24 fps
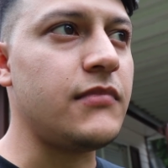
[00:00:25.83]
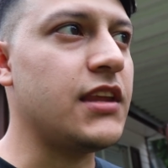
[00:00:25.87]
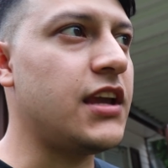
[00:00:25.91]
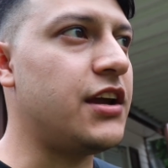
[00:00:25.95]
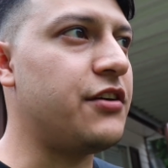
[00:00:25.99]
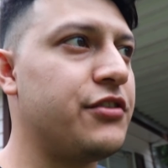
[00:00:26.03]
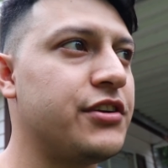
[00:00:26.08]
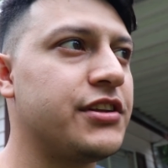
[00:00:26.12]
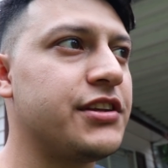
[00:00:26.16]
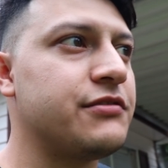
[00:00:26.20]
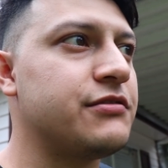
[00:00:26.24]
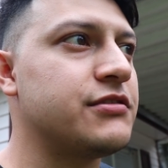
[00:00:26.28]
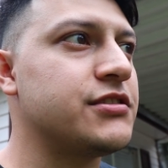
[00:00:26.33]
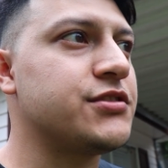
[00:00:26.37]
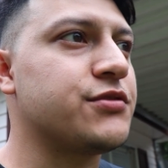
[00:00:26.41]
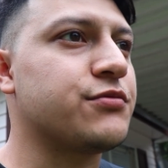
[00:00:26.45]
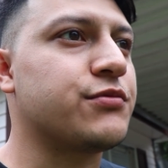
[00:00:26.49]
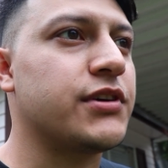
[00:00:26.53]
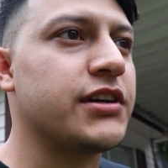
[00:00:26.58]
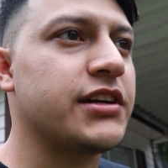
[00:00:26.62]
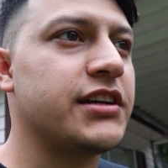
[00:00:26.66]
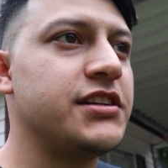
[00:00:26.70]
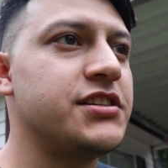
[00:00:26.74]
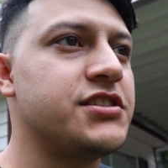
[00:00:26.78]
Everything was
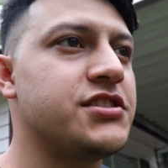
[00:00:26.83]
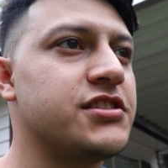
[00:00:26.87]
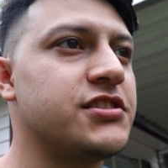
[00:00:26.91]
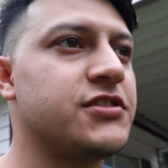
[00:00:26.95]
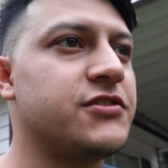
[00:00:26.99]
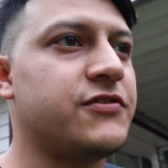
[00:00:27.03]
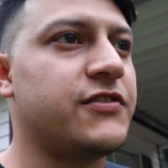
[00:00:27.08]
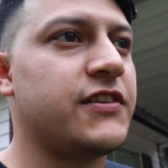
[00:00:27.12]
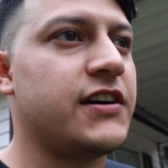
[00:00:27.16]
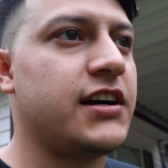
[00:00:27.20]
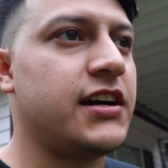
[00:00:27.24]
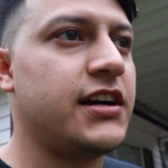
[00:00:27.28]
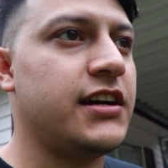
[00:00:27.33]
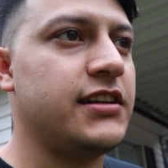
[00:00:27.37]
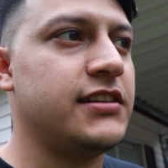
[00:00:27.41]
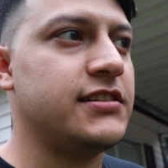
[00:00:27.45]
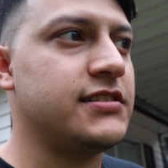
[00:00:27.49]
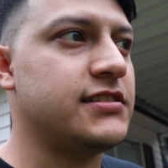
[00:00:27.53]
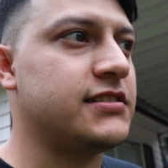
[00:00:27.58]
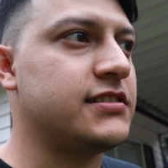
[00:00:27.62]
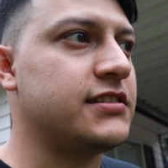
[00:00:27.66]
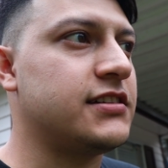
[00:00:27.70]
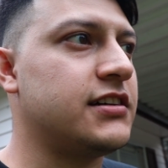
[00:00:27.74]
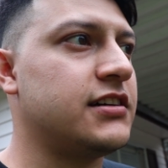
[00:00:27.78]
working just fine
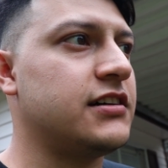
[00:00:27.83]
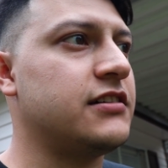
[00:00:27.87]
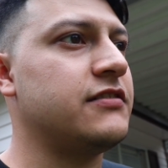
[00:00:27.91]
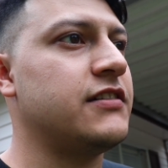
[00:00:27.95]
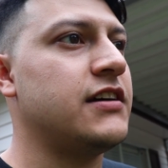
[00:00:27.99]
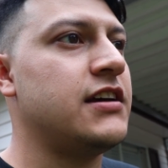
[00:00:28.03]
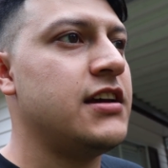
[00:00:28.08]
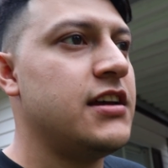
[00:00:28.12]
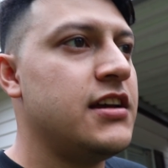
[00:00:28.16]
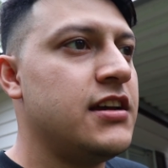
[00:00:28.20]
and stuff.